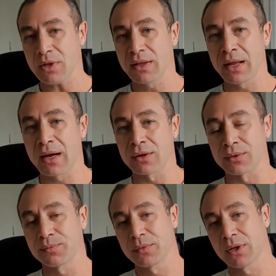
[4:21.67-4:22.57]
Now,
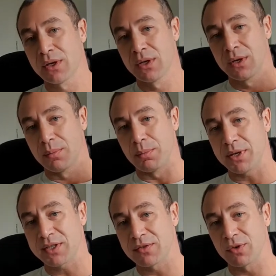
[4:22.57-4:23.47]

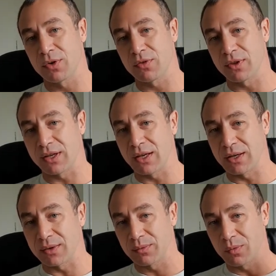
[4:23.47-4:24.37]
best phone of the
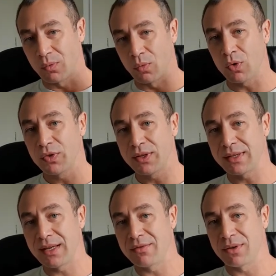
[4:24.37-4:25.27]
year, what that
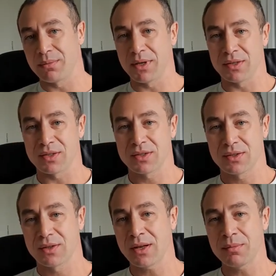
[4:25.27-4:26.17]
even means?
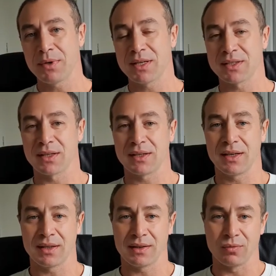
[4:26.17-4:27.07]
That means that
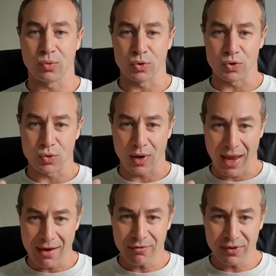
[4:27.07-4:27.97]
it would do
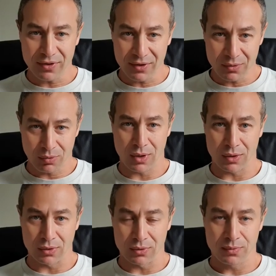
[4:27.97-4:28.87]
everything
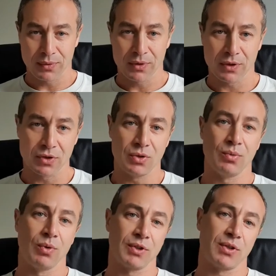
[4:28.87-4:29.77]
well that you
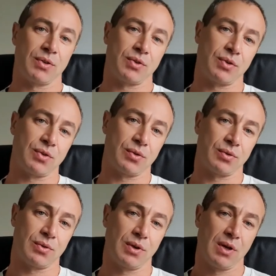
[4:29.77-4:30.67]
wanted it to do.
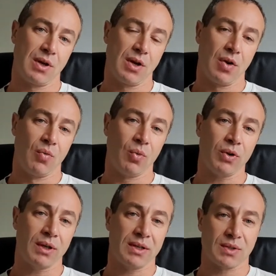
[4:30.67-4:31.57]

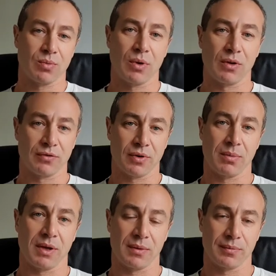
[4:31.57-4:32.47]
What is well for
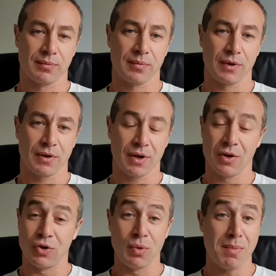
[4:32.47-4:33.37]
me?
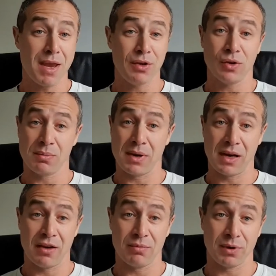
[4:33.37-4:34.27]
You may not
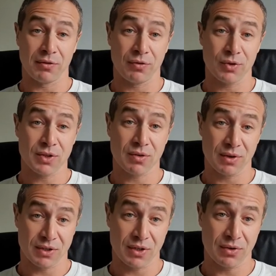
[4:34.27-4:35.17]
believe, but first
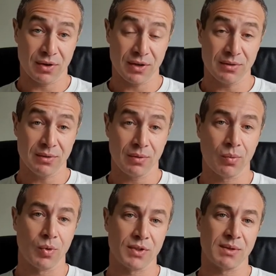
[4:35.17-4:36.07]
criteria
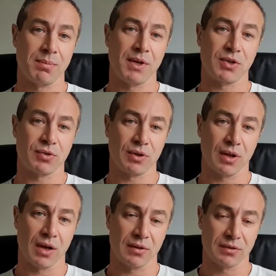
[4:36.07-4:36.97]
was the battery
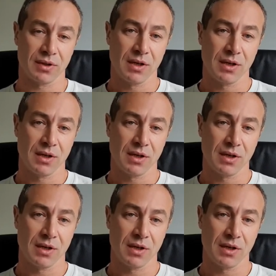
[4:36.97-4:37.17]
life.